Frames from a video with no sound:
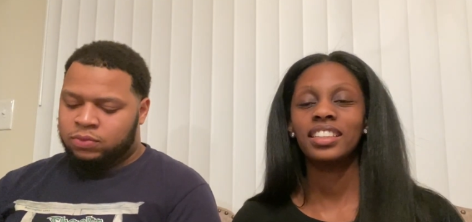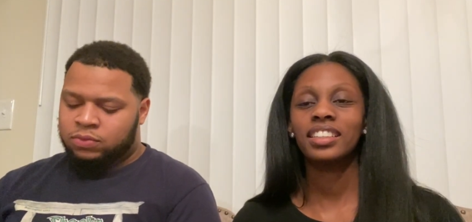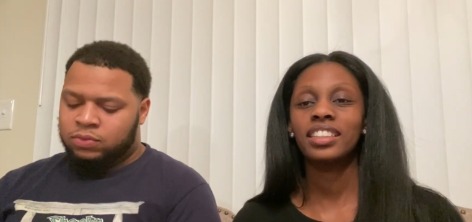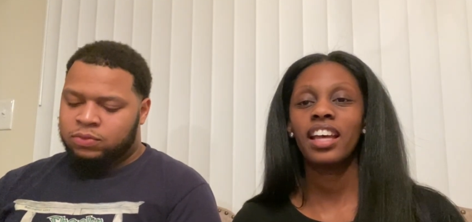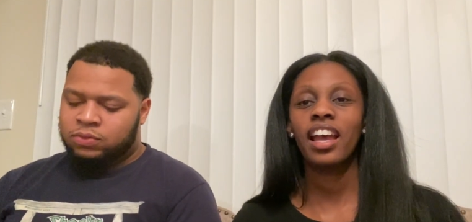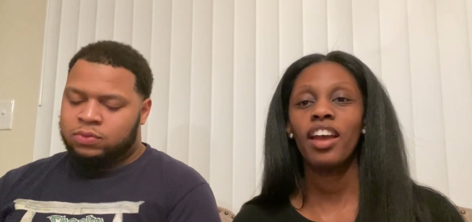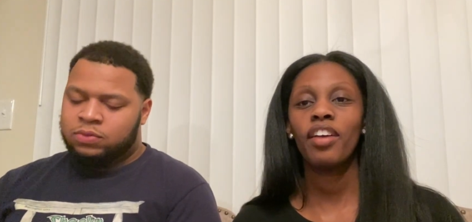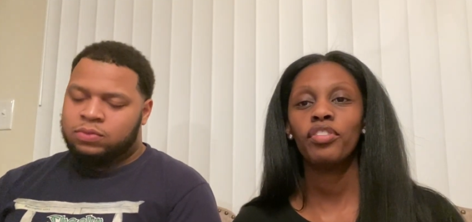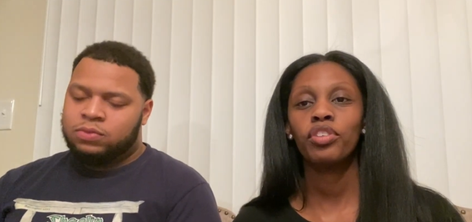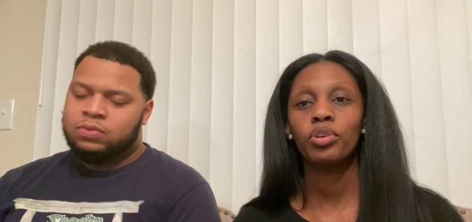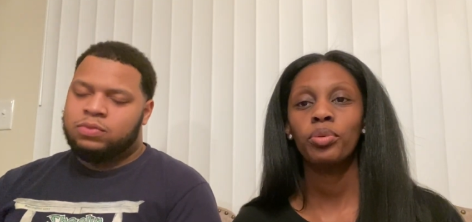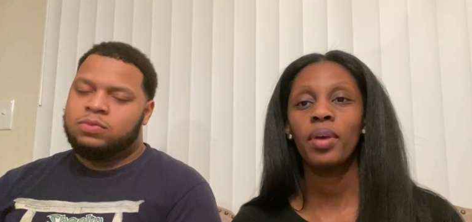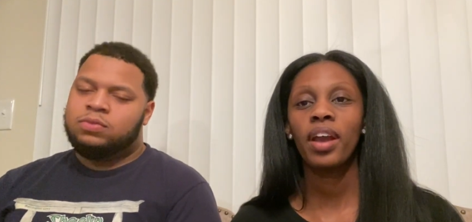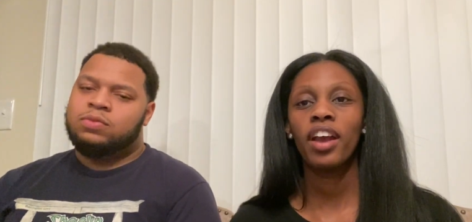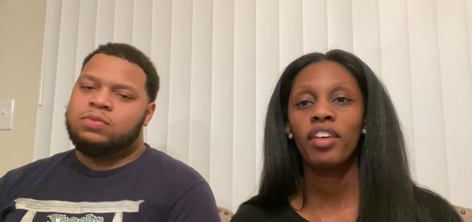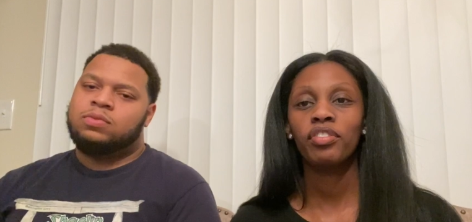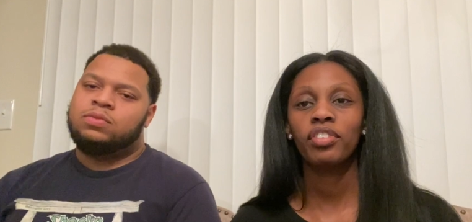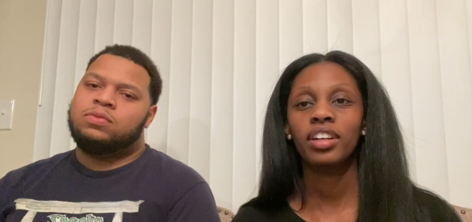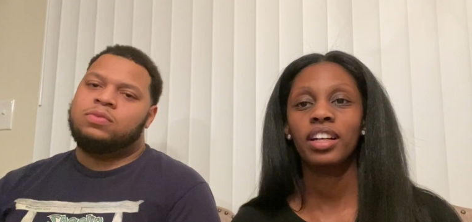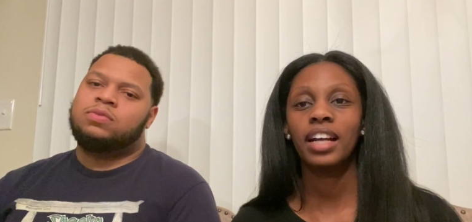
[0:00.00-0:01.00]
Speaker 1: Have you
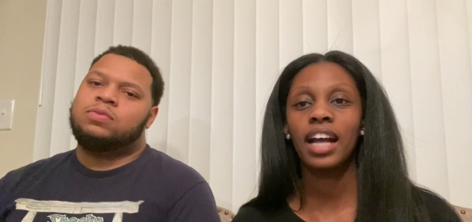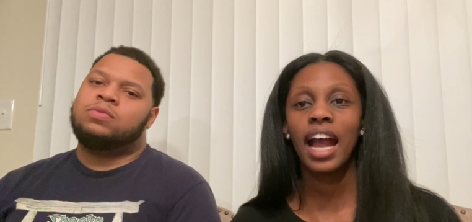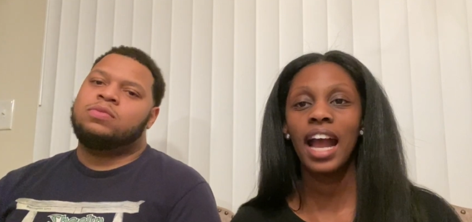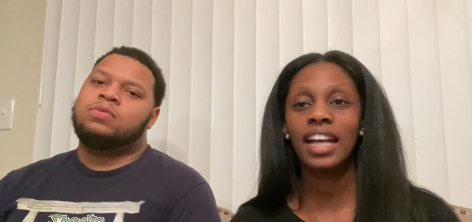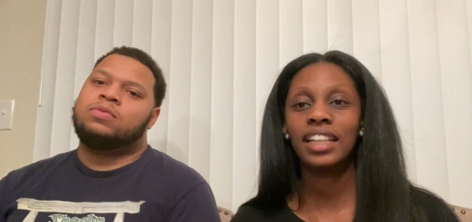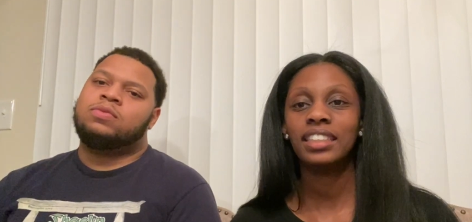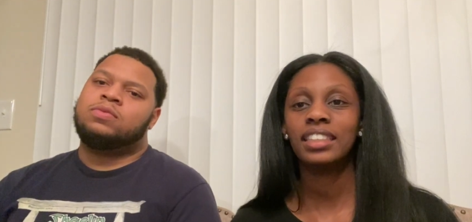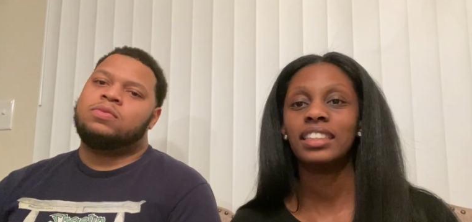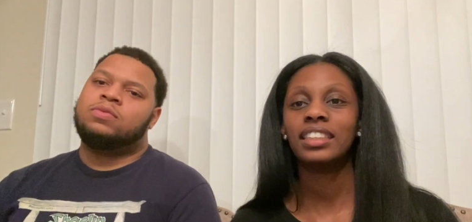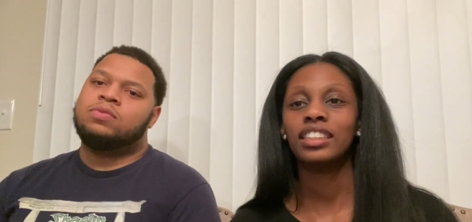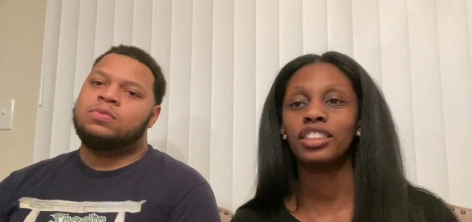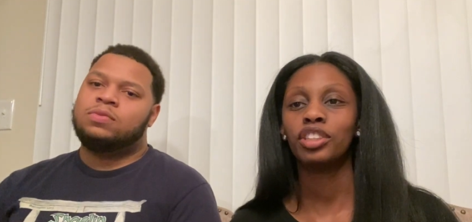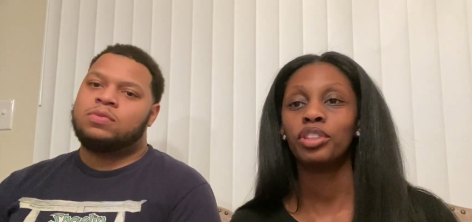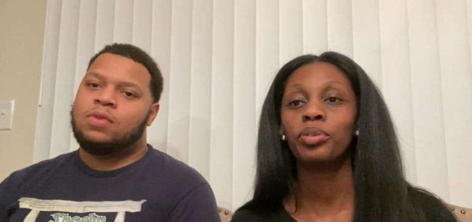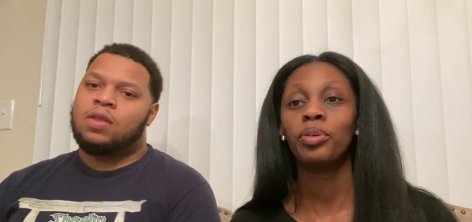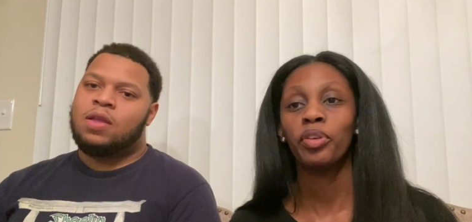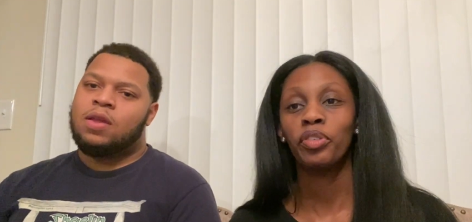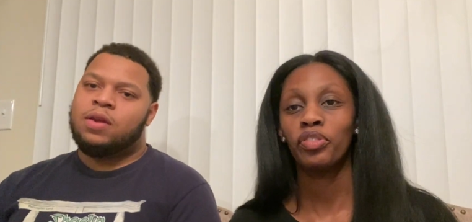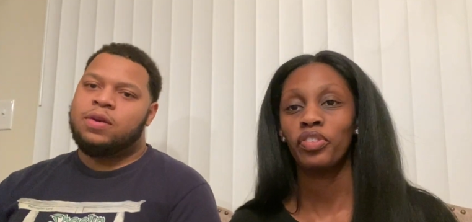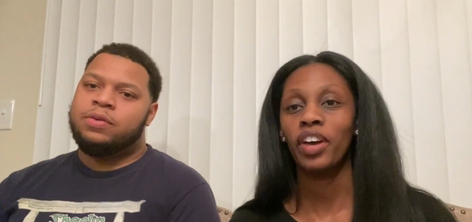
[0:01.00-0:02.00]
ever gotten into a
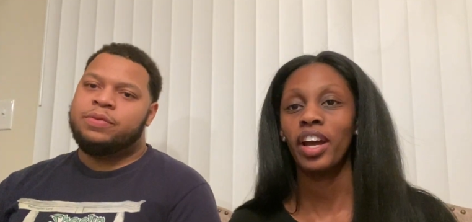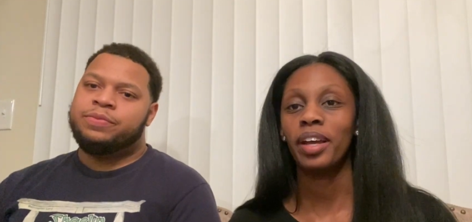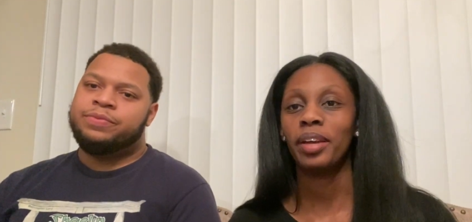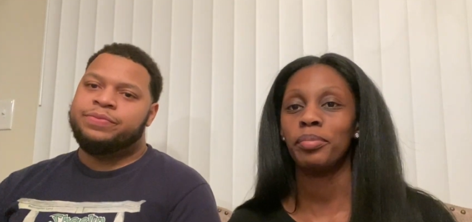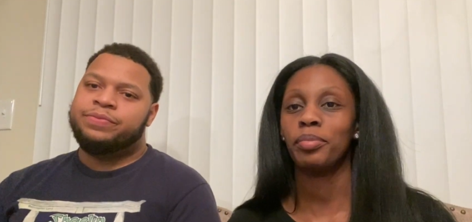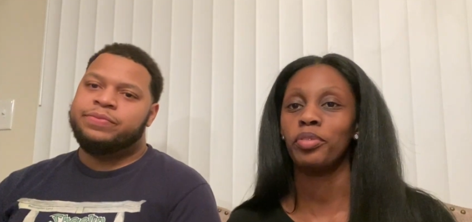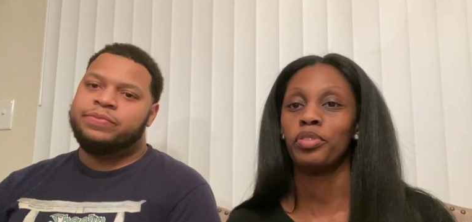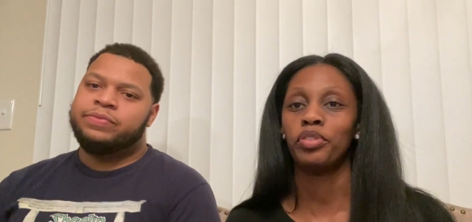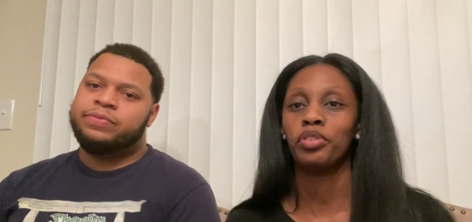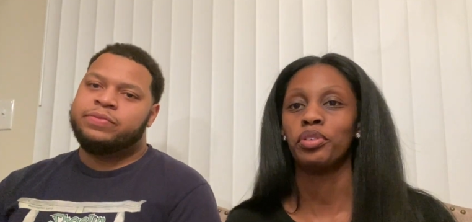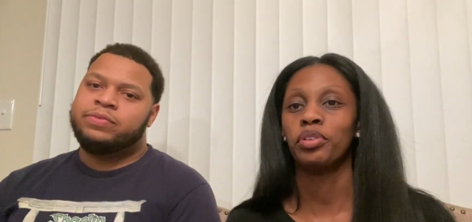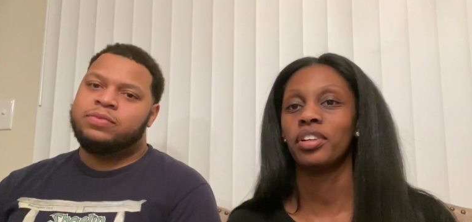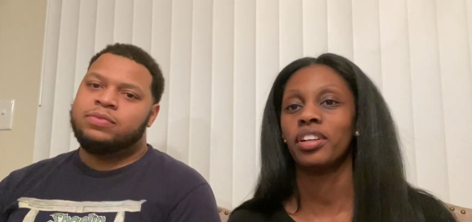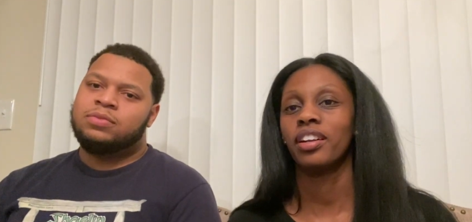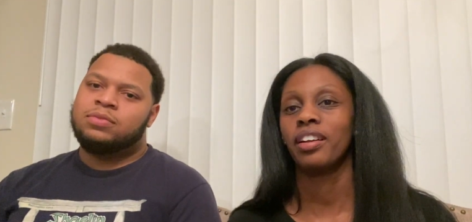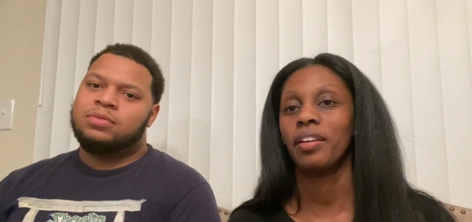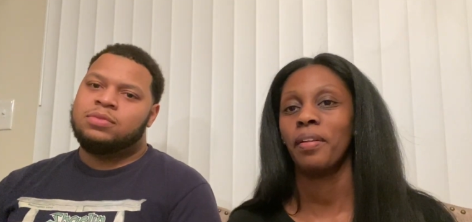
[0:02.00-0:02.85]
fight before?